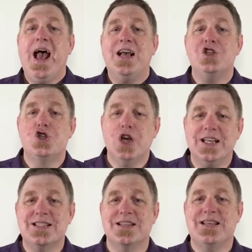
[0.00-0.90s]
And
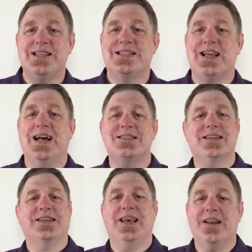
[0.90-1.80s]
just as he starts
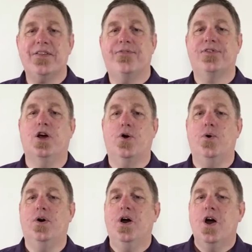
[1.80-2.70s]
to get in the
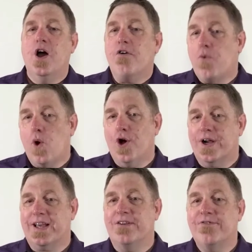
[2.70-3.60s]
flow of
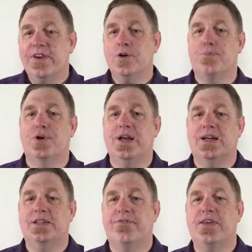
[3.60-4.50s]
work and feel
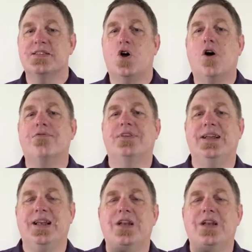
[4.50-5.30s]
productive, there's often an